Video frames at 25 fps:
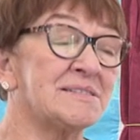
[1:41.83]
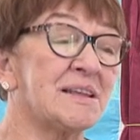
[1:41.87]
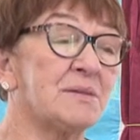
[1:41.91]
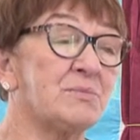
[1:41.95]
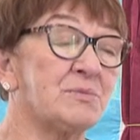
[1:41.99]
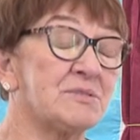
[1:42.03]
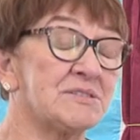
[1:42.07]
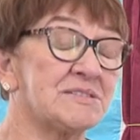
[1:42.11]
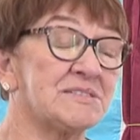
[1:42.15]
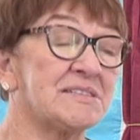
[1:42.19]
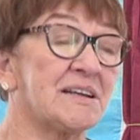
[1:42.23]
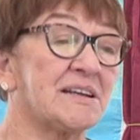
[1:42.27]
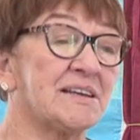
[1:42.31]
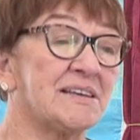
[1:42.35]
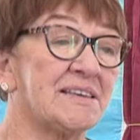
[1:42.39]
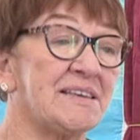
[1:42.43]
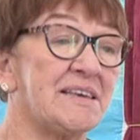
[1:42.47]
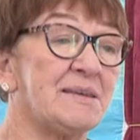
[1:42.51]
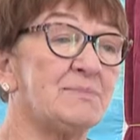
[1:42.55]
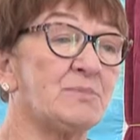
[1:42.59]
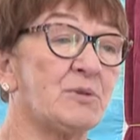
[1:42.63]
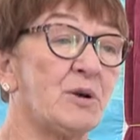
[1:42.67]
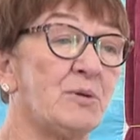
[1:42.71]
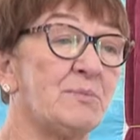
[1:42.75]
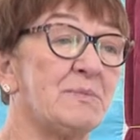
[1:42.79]
they would
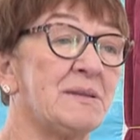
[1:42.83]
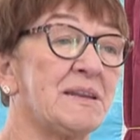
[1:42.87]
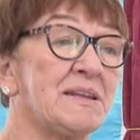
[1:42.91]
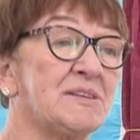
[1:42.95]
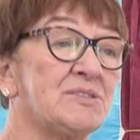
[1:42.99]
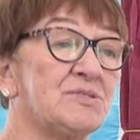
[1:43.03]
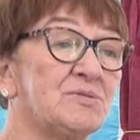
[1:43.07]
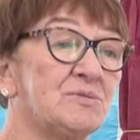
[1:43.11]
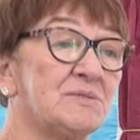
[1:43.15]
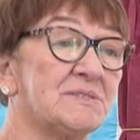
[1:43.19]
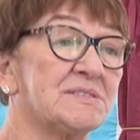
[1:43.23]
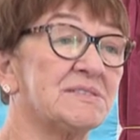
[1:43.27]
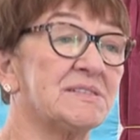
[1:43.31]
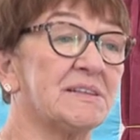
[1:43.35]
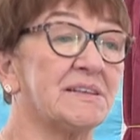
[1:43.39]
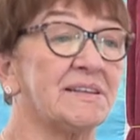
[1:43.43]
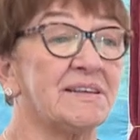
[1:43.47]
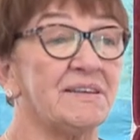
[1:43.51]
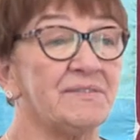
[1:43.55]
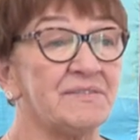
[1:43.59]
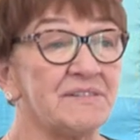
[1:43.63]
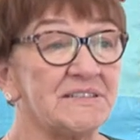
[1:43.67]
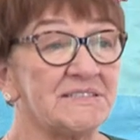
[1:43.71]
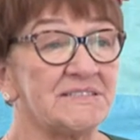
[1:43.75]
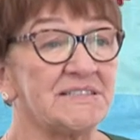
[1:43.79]
keep coming into us and
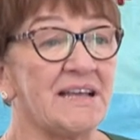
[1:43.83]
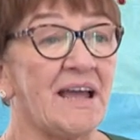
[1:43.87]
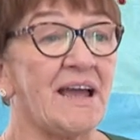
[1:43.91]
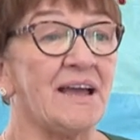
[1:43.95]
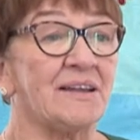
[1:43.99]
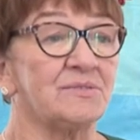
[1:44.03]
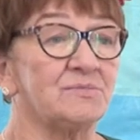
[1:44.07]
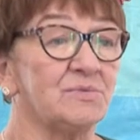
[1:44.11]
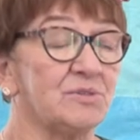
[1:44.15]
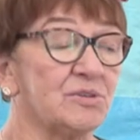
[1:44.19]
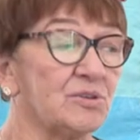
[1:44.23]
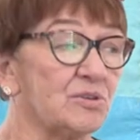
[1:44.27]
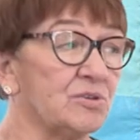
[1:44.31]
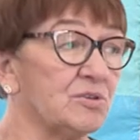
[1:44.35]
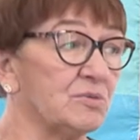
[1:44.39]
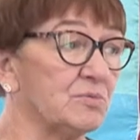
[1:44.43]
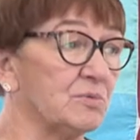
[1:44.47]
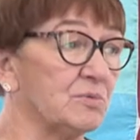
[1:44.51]
giving us a hand with other